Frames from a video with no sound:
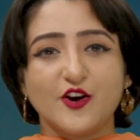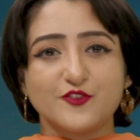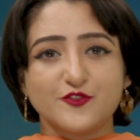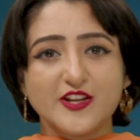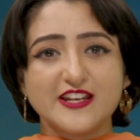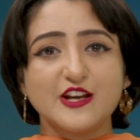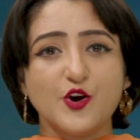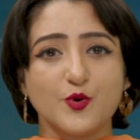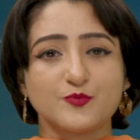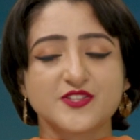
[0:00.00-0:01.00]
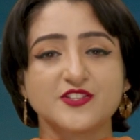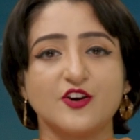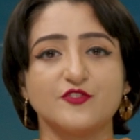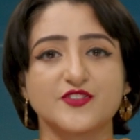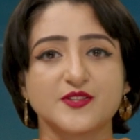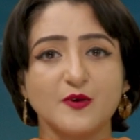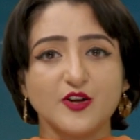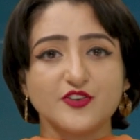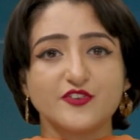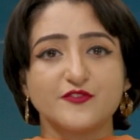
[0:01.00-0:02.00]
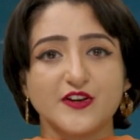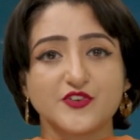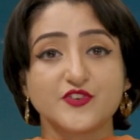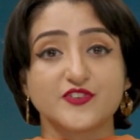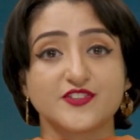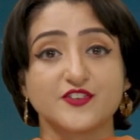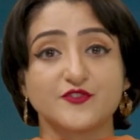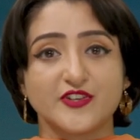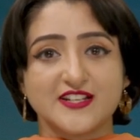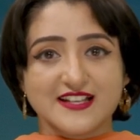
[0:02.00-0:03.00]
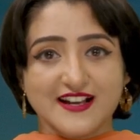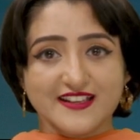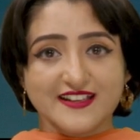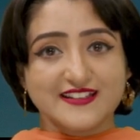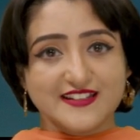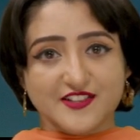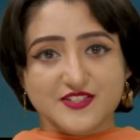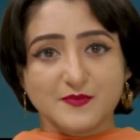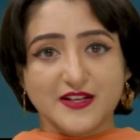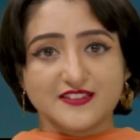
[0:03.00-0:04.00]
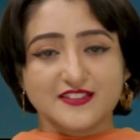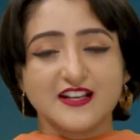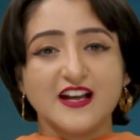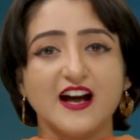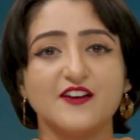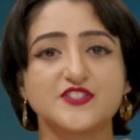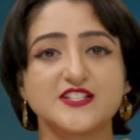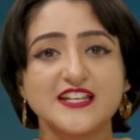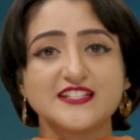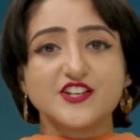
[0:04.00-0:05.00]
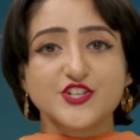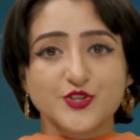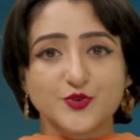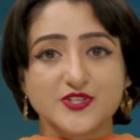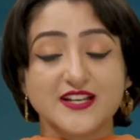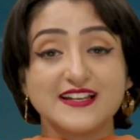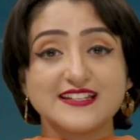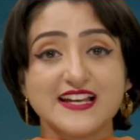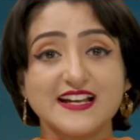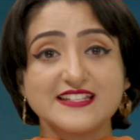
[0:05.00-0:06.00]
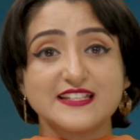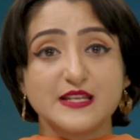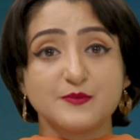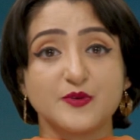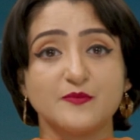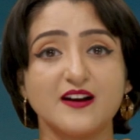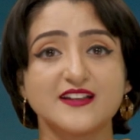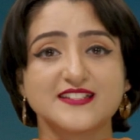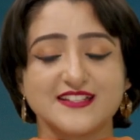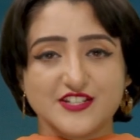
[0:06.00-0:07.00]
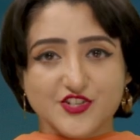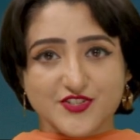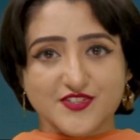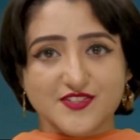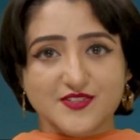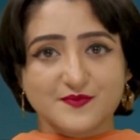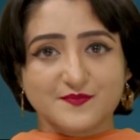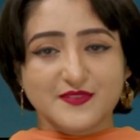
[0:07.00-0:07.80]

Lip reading: on fading hopes of a smaller Federal Reserve rate hike next month after data showed tight labor market conditions.